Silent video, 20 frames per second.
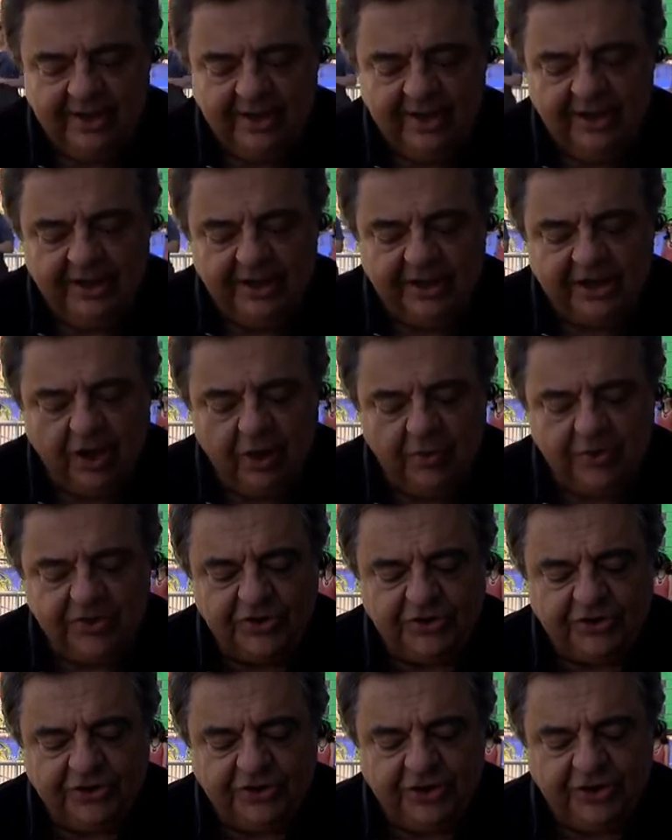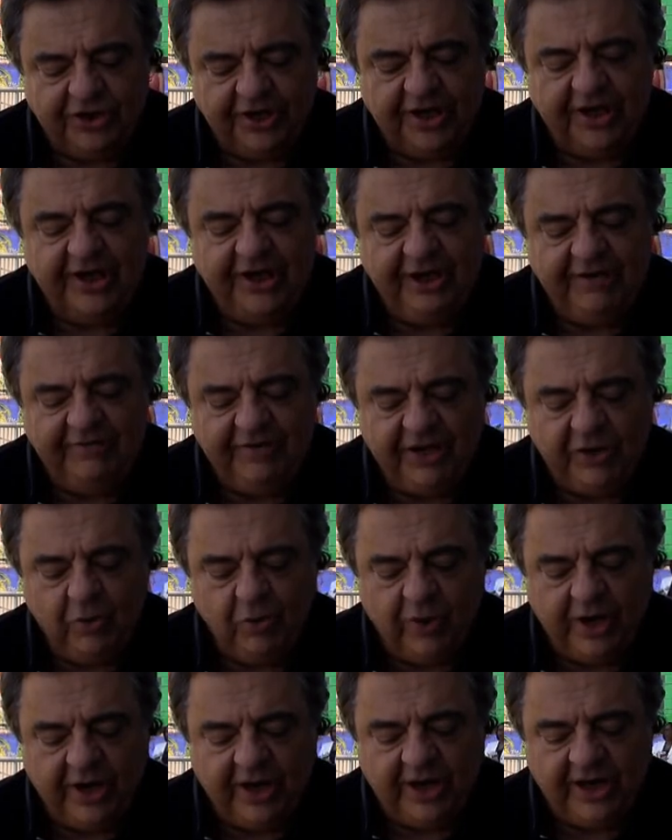Ildiko was returning an
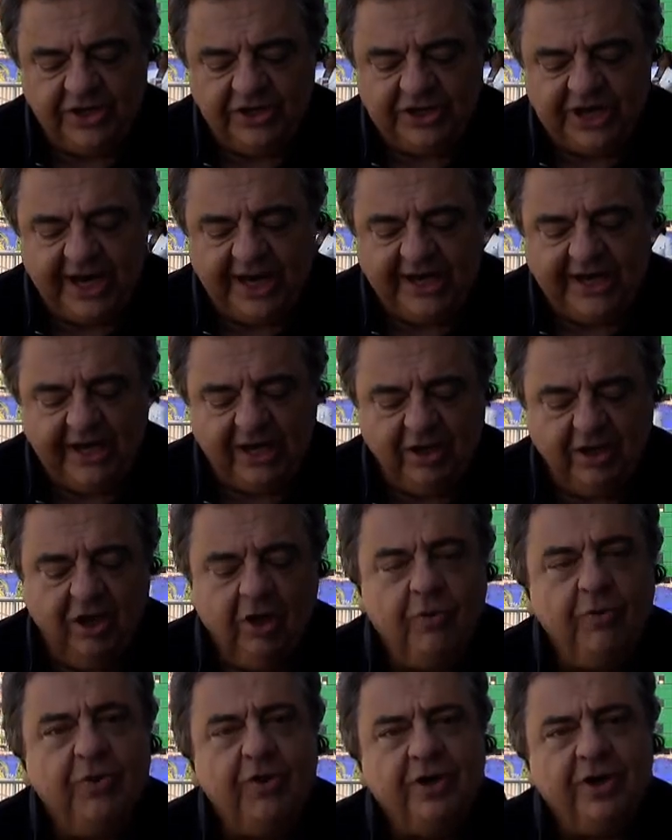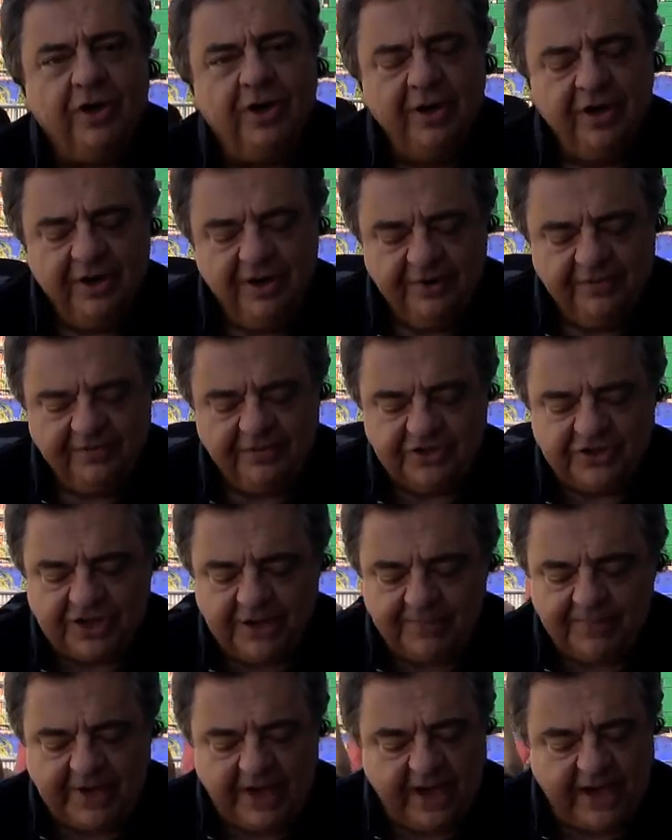evening wear that Jackie had loaned her for
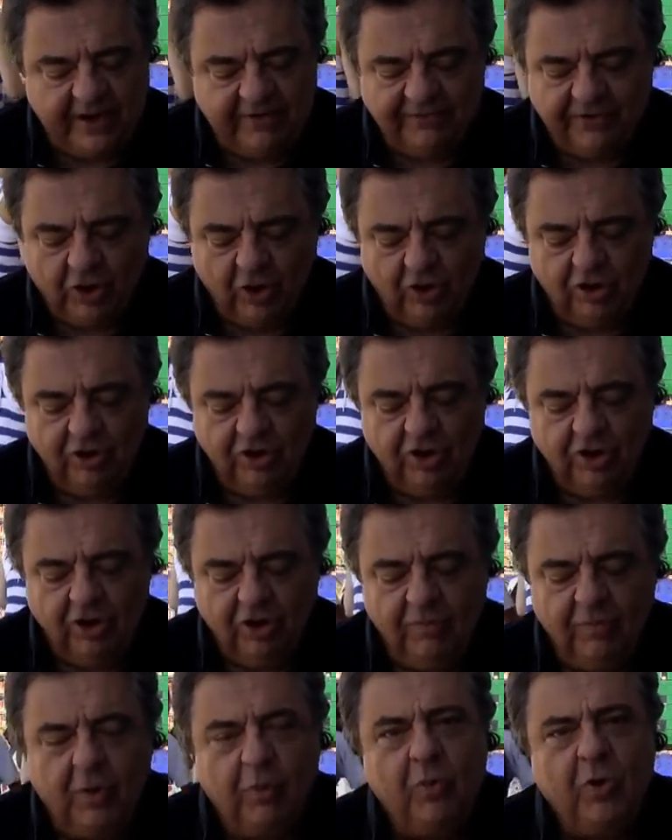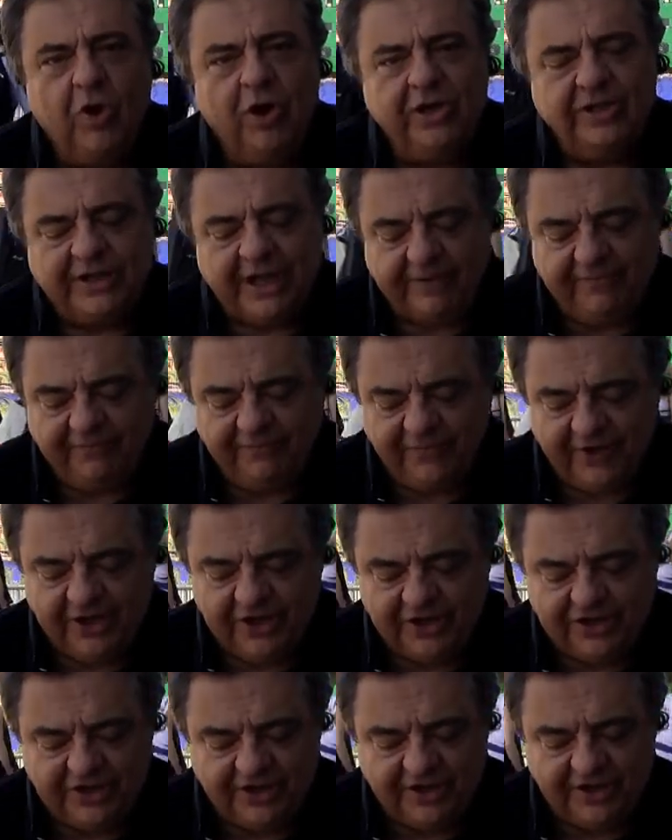some kind of Golden Globe Award type
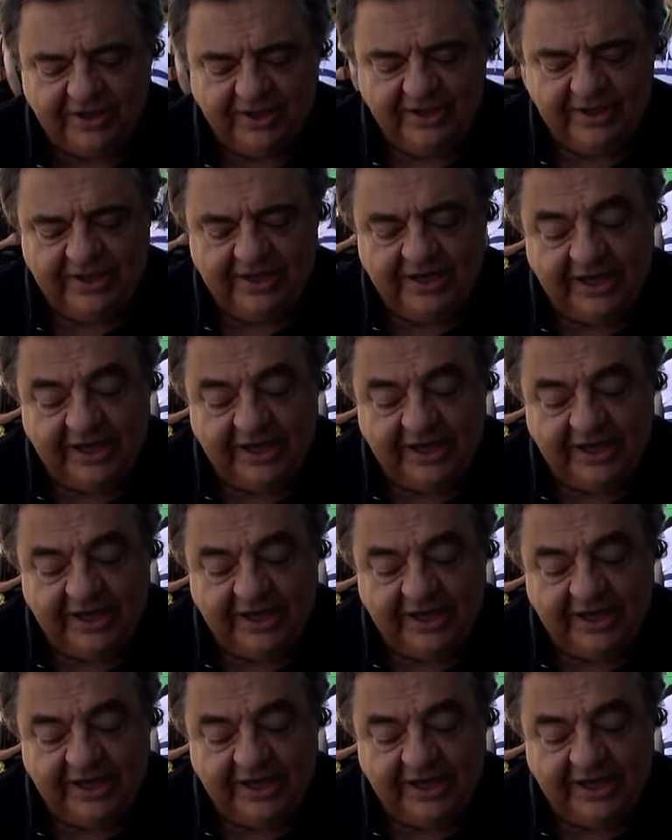function,